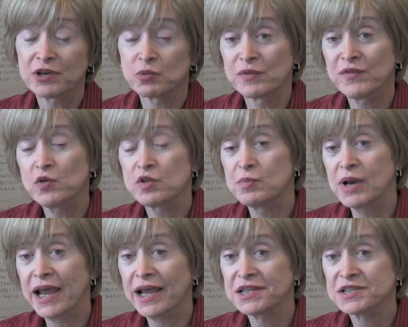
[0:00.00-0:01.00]
to review the
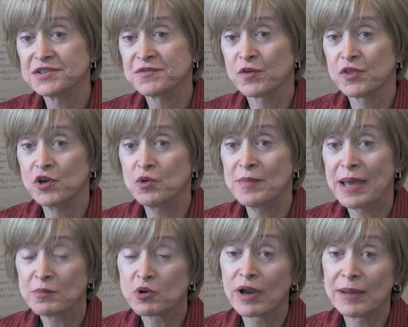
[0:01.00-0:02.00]
plans for the new
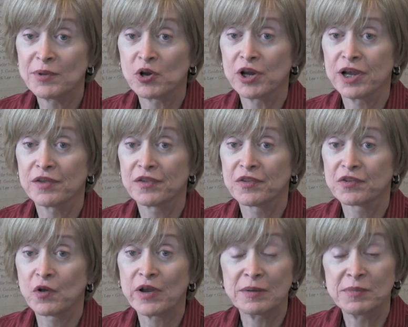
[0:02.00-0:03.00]
mammogram area that's
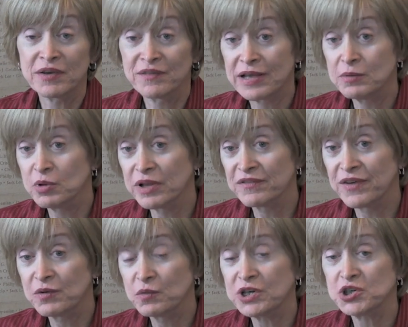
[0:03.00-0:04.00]
going to be available at
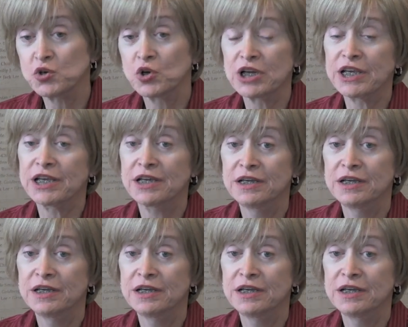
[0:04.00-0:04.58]
Fenway shortly.